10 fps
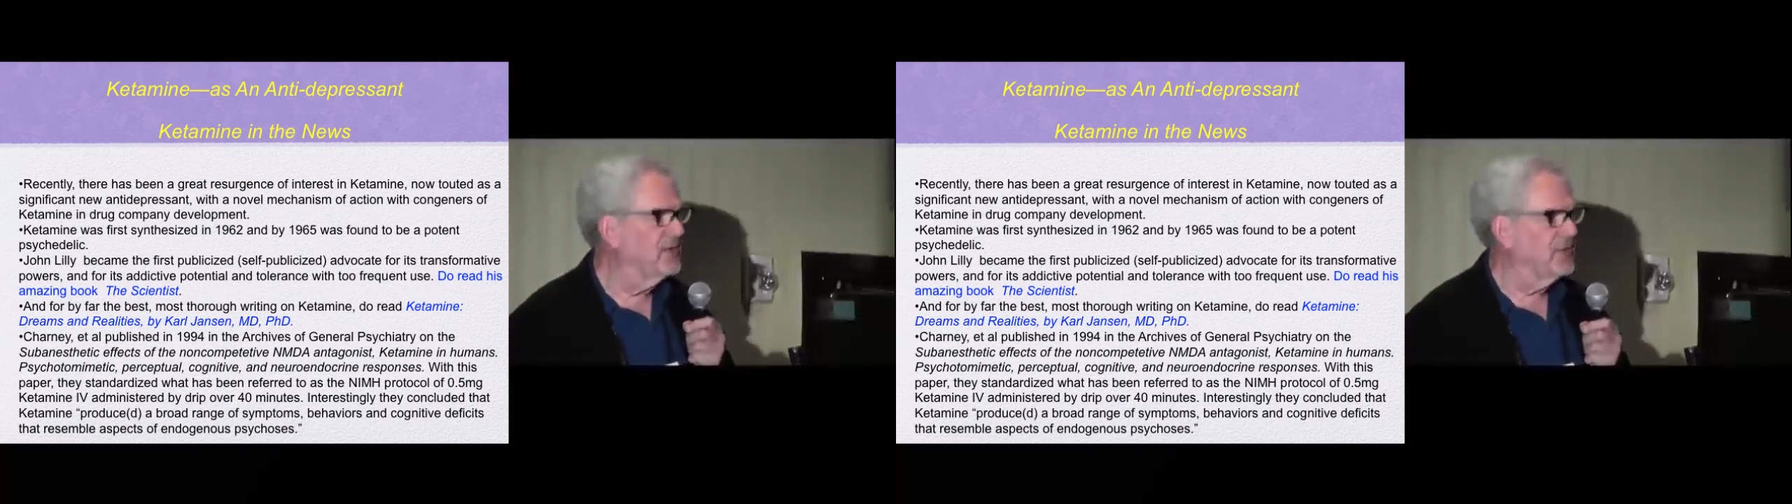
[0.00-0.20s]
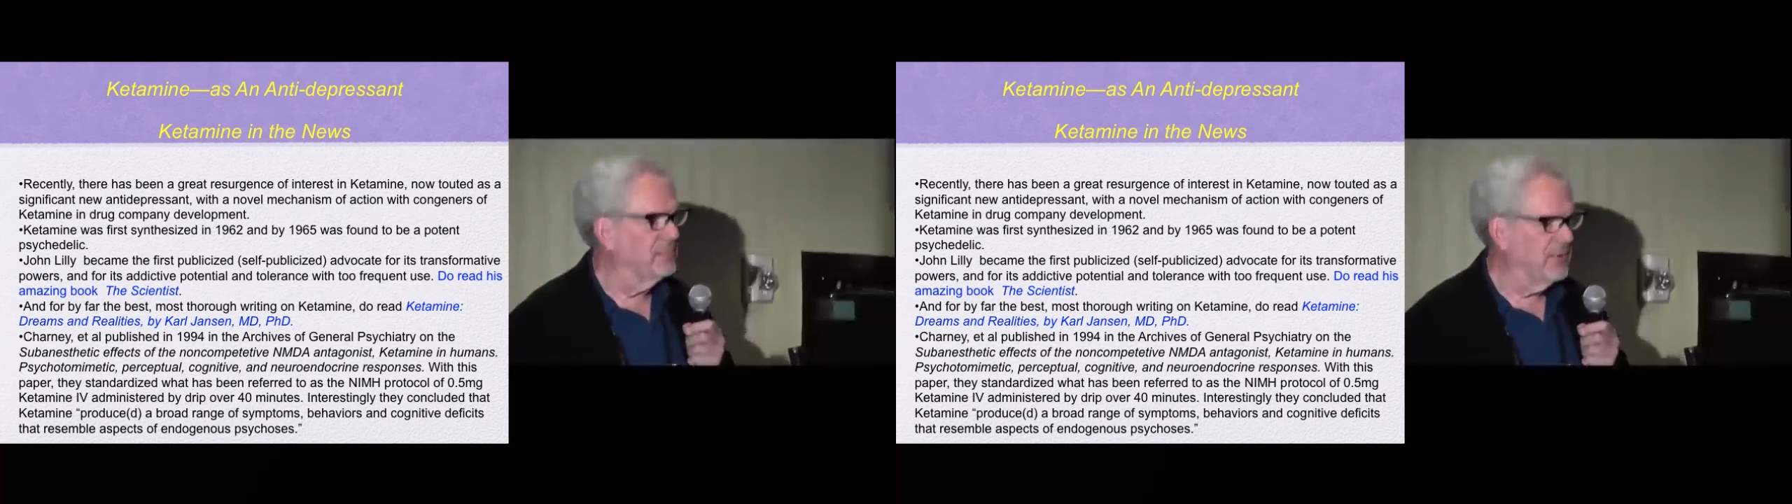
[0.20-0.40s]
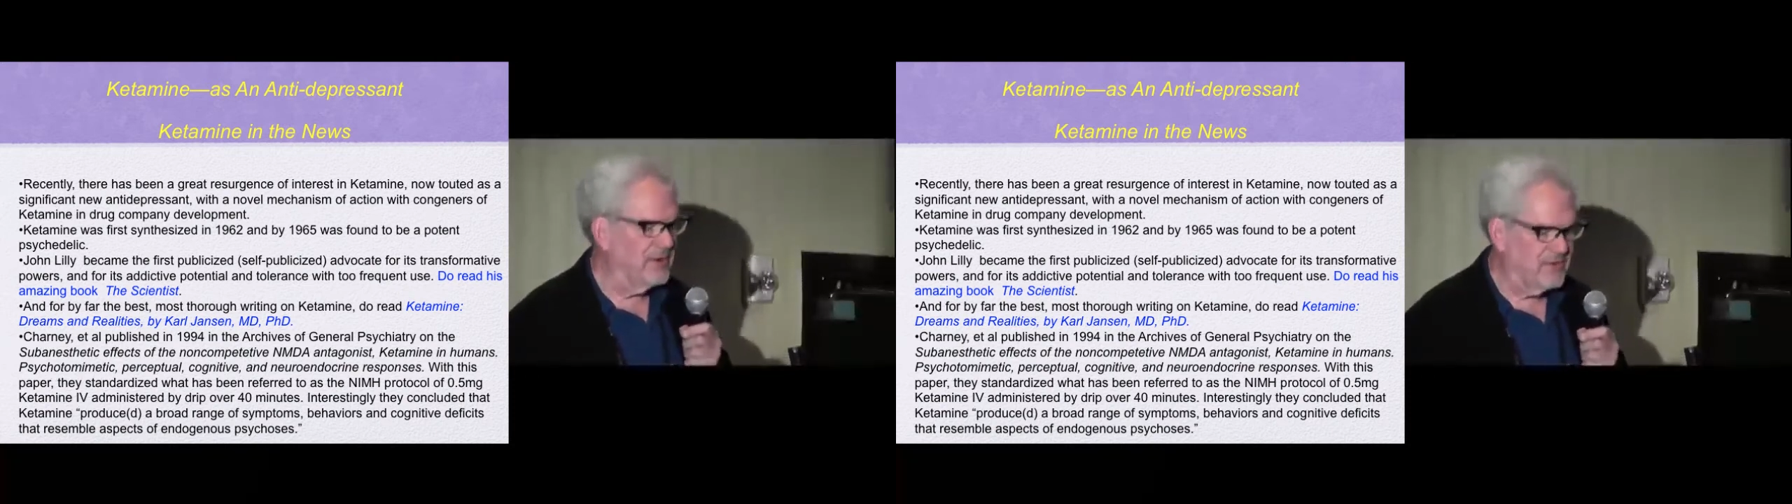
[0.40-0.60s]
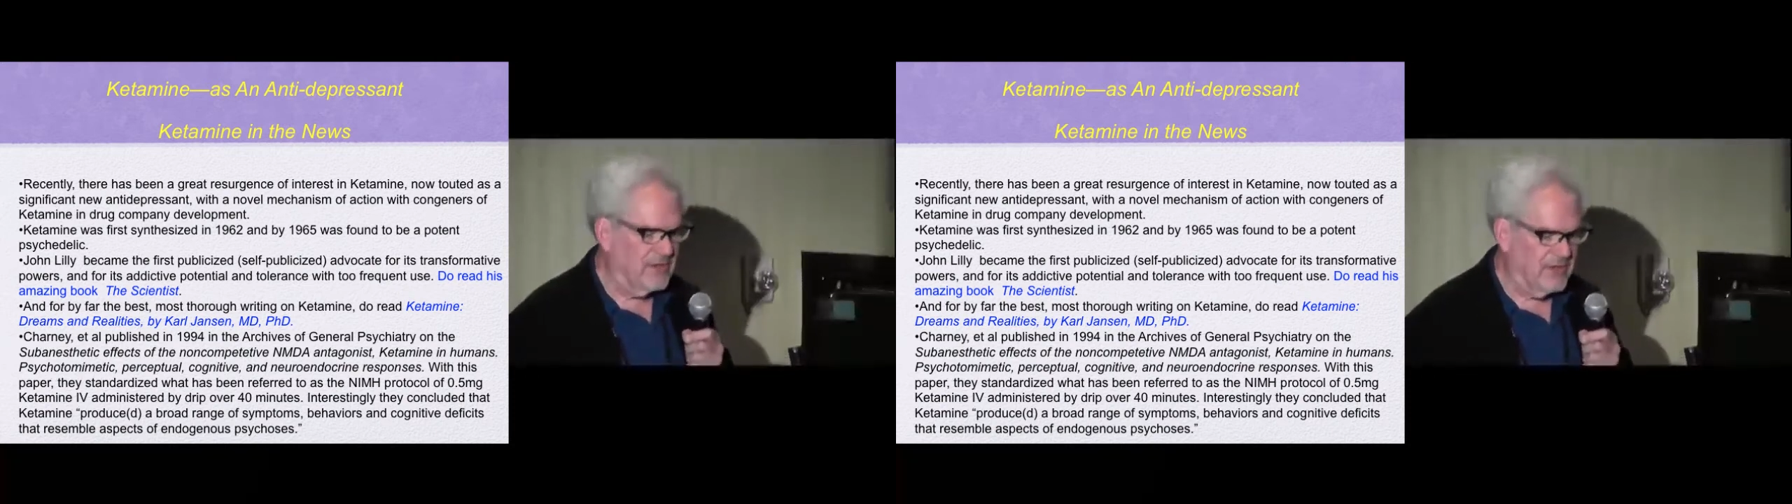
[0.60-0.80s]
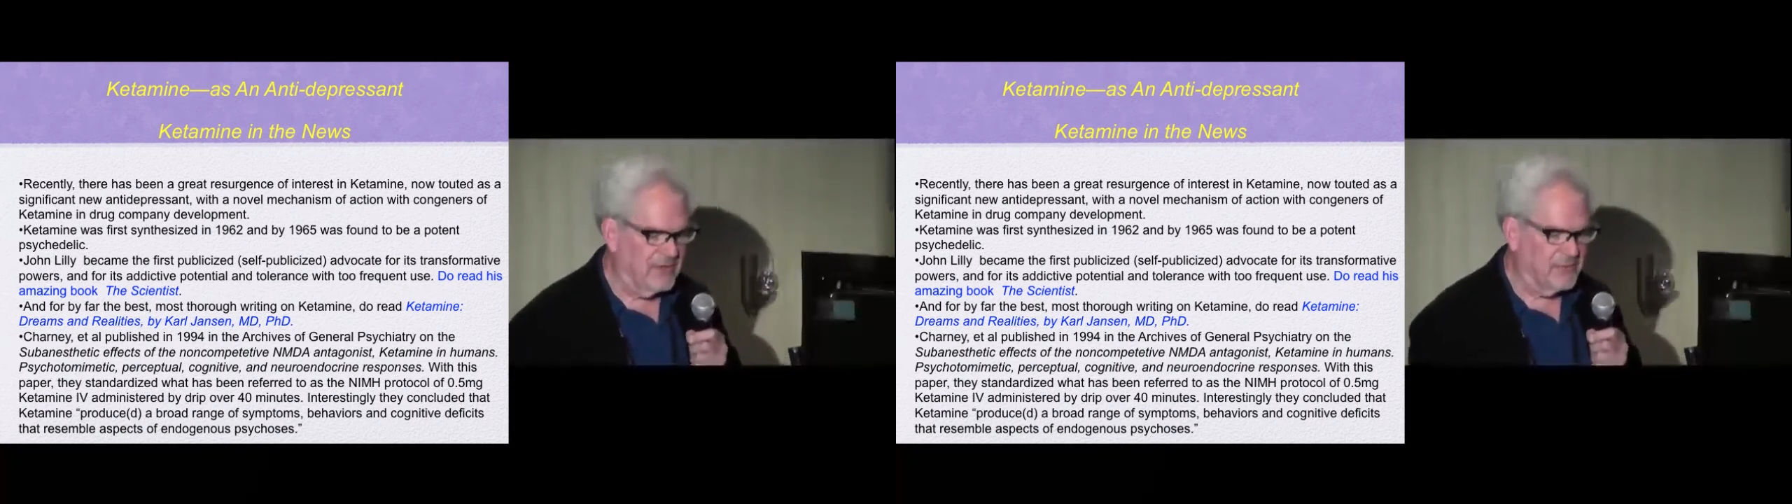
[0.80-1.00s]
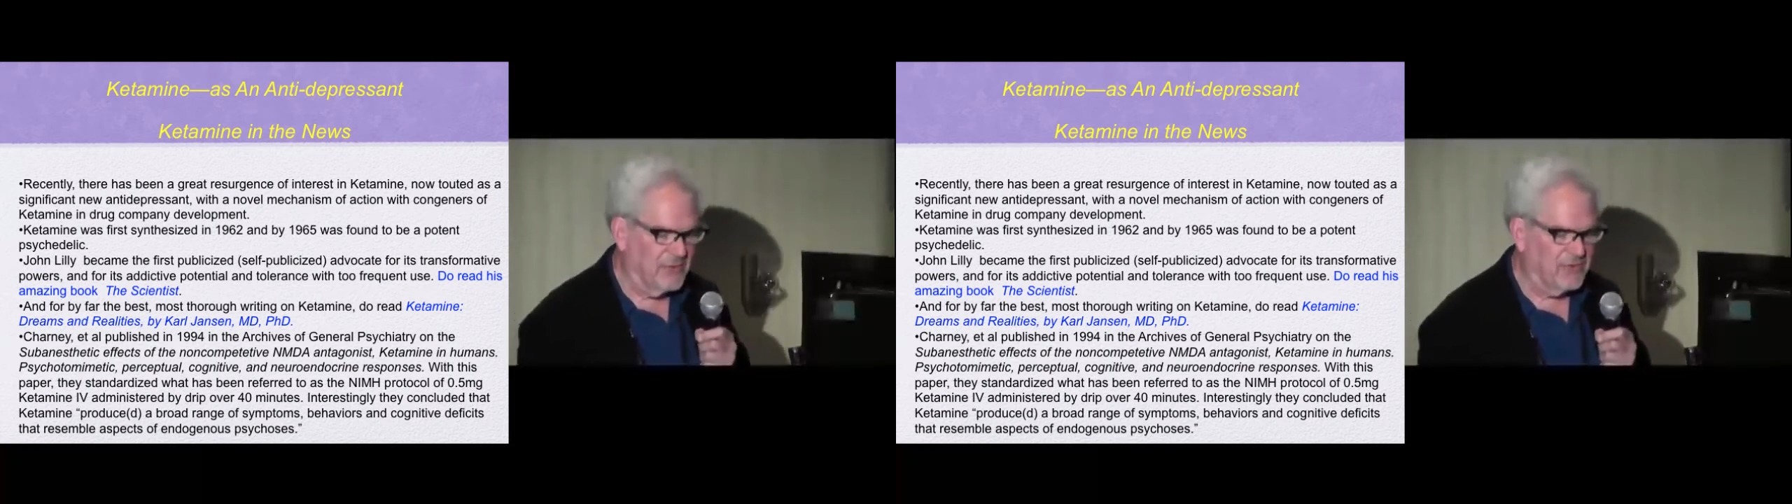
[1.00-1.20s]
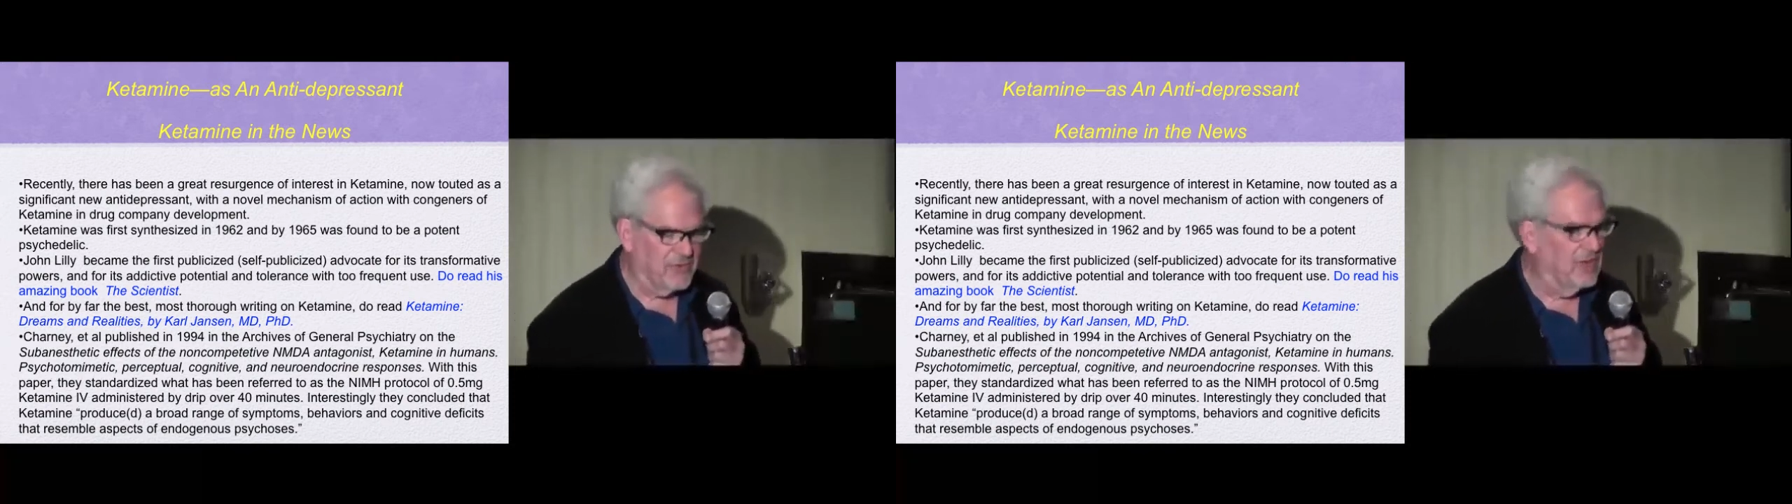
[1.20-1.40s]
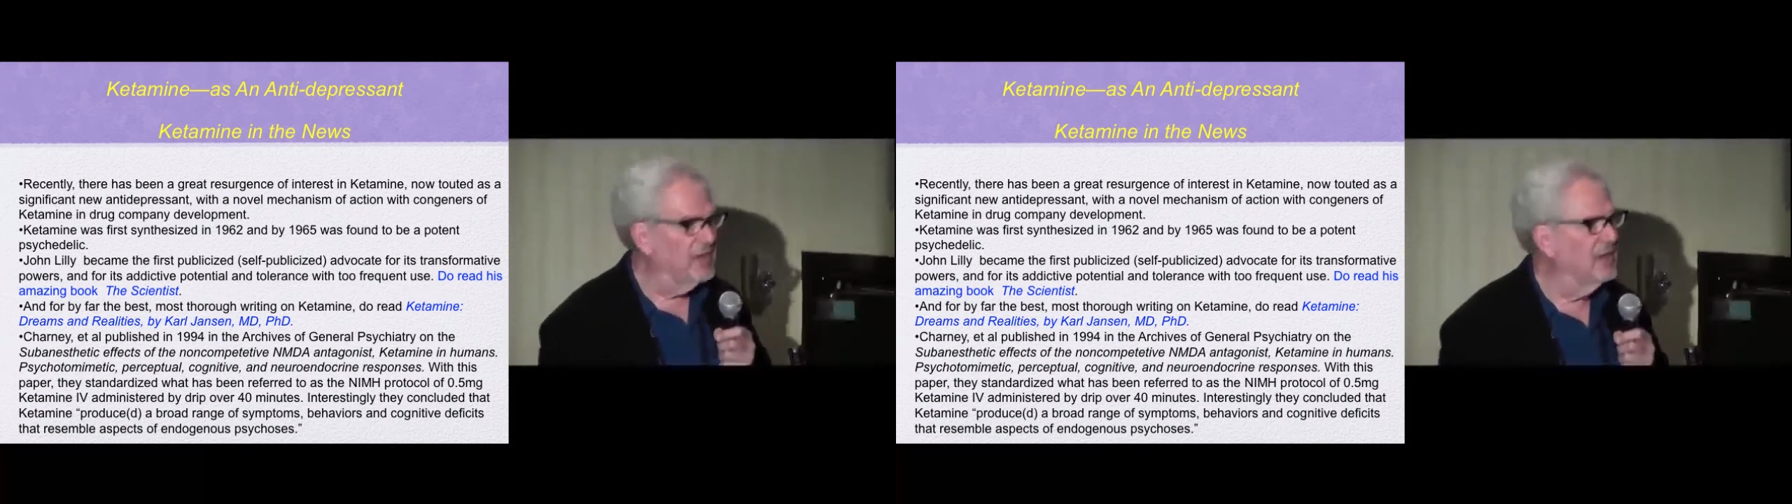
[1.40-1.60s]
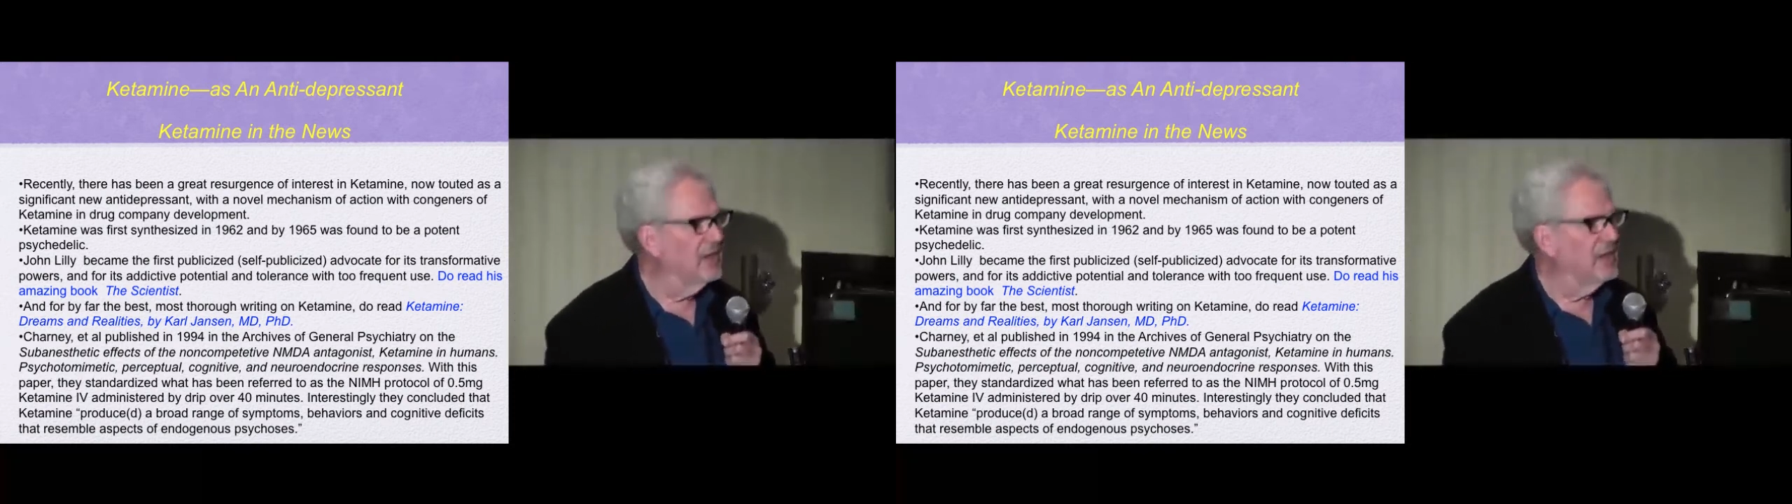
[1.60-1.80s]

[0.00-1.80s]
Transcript: suppressed it, as we'll see,